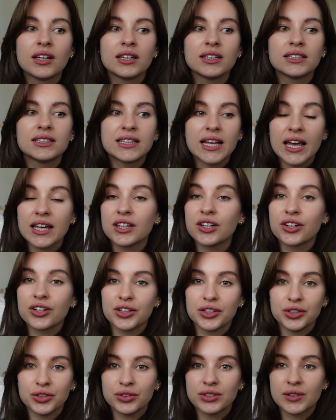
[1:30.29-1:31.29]
saying they're
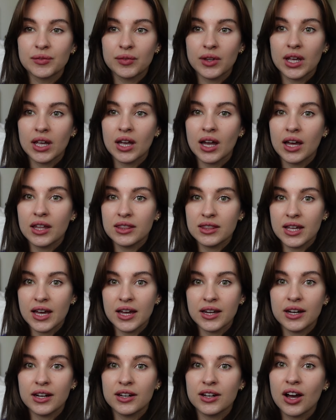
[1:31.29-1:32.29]
going to do something and
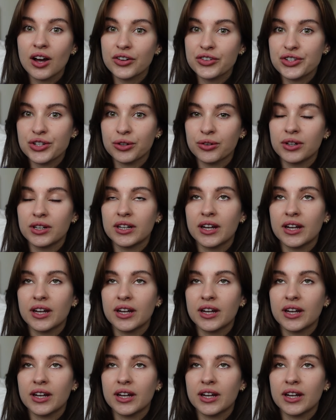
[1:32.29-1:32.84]
then not do it.